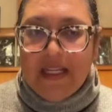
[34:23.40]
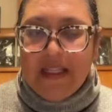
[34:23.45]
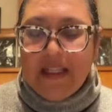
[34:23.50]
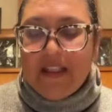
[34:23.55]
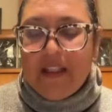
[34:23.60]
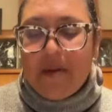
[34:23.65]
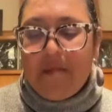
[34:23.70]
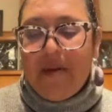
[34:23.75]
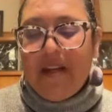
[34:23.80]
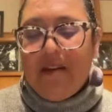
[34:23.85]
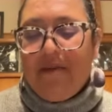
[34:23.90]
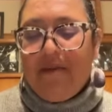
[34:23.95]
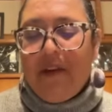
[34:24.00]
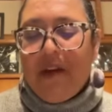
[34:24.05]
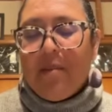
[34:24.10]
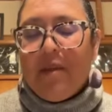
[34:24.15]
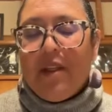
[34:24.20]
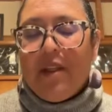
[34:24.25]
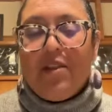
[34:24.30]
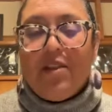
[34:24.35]
Speen
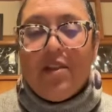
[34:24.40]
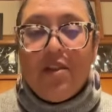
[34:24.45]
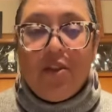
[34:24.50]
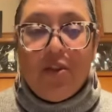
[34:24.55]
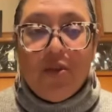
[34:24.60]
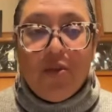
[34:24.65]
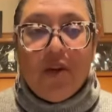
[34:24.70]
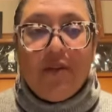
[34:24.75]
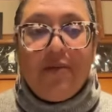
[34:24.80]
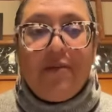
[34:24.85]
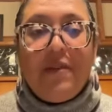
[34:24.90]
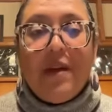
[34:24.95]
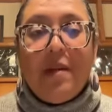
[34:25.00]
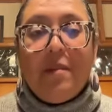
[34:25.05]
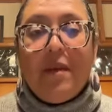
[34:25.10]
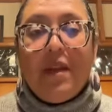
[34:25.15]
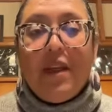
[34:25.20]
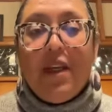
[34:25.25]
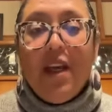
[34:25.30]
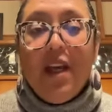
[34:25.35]
family to the Chore
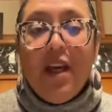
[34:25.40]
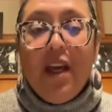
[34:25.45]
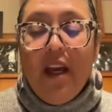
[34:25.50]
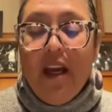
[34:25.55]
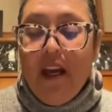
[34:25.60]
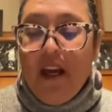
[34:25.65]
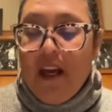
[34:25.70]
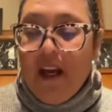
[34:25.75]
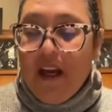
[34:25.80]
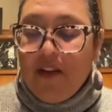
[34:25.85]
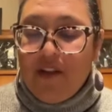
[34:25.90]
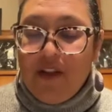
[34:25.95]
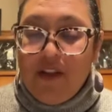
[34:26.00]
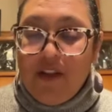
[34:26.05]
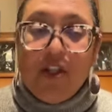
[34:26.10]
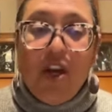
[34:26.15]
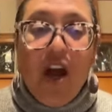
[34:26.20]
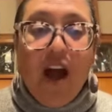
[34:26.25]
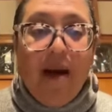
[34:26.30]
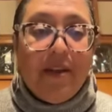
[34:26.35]
family to the
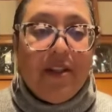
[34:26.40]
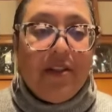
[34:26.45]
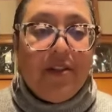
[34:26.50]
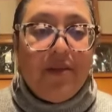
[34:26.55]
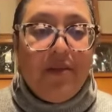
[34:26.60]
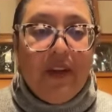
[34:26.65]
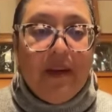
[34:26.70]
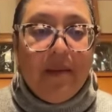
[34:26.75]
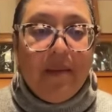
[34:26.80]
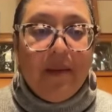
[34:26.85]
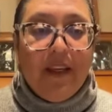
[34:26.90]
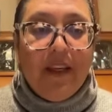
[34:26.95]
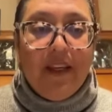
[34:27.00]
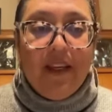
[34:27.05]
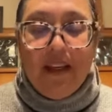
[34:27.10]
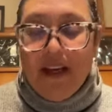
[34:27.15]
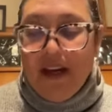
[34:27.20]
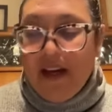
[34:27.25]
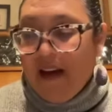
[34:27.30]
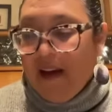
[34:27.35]
Thomas family,
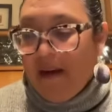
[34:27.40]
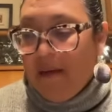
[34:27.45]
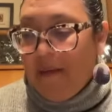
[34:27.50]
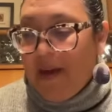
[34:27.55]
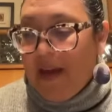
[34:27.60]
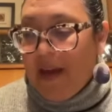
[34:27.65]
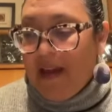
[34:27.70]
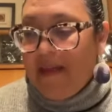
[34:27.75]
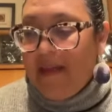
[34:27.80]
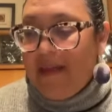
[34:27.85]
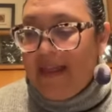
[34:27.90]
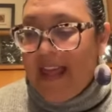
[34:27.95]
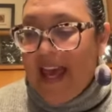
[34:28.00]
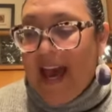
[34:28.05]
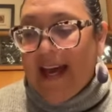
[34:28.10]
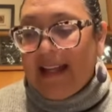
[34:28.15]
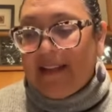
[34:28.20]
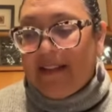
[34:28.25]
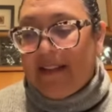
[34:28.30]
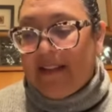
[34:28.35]
and
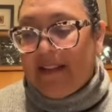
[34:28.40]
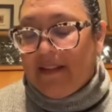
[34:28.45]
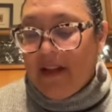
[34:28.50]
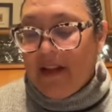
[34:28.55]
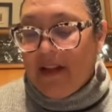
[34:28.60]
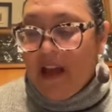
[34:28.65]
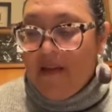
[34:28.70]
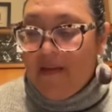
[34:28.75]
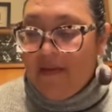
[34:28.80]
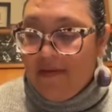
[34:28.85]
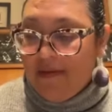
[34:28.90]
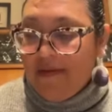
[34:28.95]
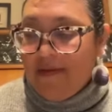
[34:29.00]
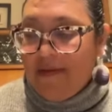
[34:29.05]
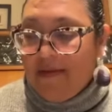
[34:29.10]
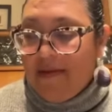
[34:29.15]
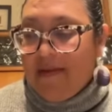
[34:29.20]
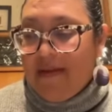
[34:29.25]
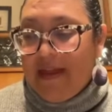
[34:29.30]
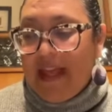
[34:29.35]
that's
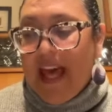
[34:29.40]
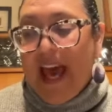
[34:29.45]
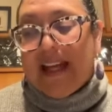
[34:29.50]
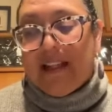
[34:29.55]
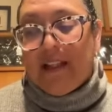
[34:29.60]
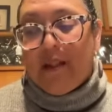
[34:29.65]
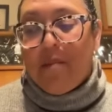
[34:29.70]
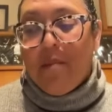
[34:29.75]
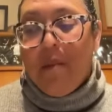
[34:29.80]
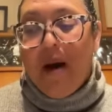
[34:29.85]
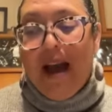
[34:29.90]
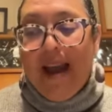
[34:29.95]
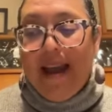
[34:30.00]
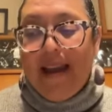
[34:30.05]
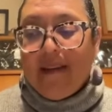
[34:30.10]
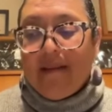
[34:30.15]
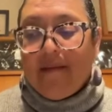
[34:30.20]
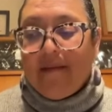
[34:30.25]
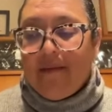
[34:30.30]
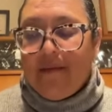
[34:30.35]

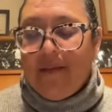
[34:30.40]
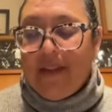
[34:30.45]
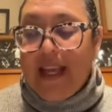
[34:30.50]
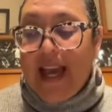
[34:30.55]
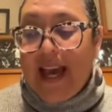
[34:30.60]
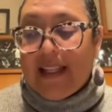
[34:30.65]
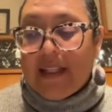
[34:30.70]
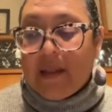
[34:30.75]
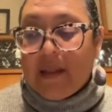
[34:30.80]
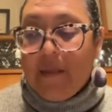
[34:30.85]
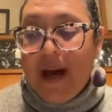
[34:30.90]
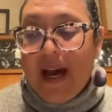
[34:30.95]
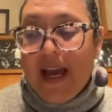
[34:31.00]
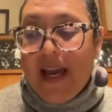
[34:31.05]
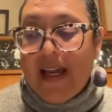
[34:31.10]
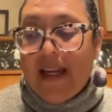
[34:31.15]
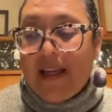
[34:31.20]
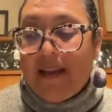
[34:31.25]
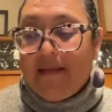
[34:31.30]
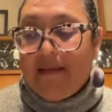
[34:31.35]
my
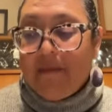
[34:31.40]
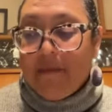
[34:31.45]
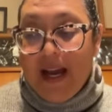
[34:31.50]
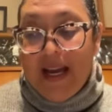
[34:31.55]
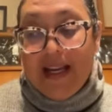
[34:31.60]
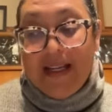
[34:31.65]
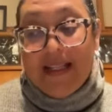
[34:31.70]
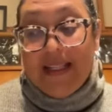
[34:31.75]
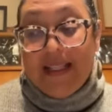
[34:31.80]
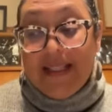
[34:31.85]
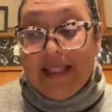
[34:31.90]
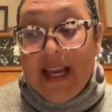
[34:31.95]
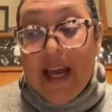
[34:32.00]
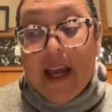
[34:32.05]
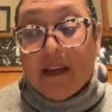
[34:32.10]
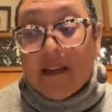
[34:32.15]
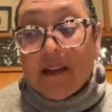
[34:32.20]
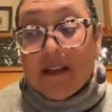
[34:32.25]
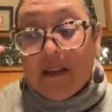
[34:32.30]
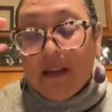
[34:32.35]

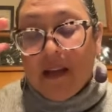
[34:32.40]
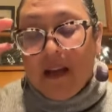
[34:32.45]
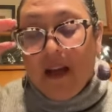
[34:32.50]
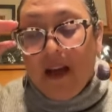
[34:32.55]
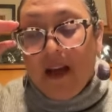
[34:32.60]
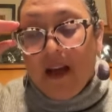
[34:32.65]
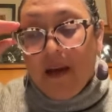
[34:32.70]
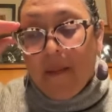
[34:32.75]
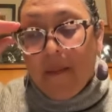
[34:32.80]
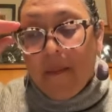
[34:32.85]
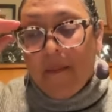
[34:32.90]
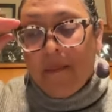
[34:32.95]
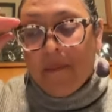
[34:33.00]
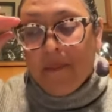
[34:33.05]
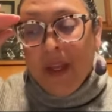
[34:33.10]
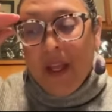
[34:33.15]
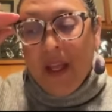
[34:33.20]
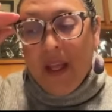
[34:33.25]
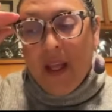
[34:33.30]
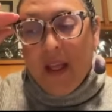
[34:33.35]
descent,
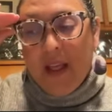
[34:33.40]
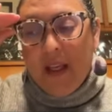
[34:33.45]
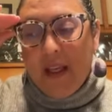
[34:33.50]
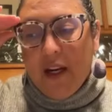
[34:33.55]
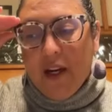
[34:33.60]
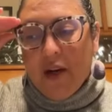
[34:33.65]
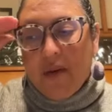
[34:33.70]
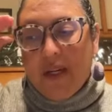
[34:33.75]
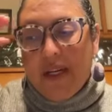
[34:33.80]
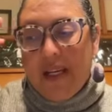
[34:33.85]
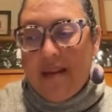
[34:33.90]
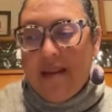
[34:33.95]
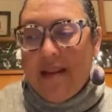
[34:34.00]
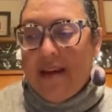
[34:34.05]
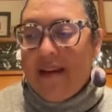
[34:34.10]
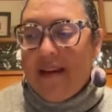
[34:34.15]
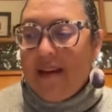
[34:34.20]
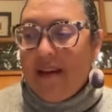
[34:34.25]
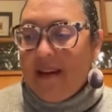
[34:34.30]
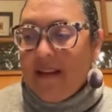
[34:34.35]
in
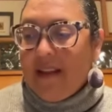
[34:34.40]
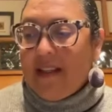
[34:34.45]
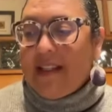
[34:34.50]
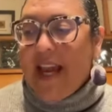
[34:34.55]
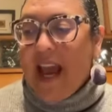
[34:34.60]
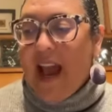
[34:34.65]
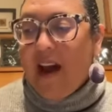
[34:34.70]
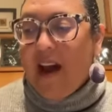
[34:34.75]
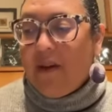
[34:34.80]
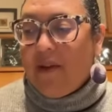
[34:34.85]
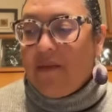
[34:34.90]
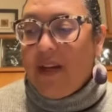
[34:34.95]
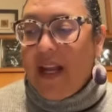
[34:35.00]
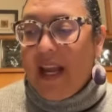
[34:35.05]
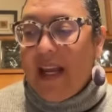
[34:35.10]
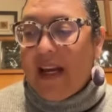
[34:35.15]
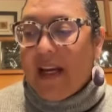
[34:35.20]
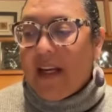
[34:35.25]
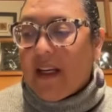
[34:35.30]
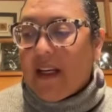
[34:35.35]
the town of
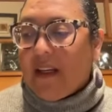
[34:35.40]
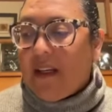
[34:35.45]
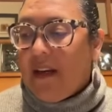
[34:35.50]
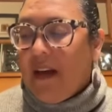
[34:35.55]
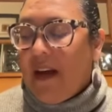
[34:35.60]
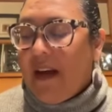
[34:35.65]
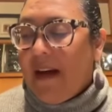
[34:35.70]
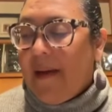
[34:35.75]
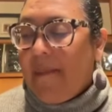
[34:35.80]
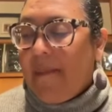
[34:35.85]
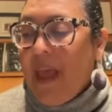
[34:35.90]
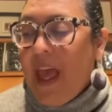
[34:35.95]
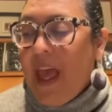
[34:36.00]
Natick, and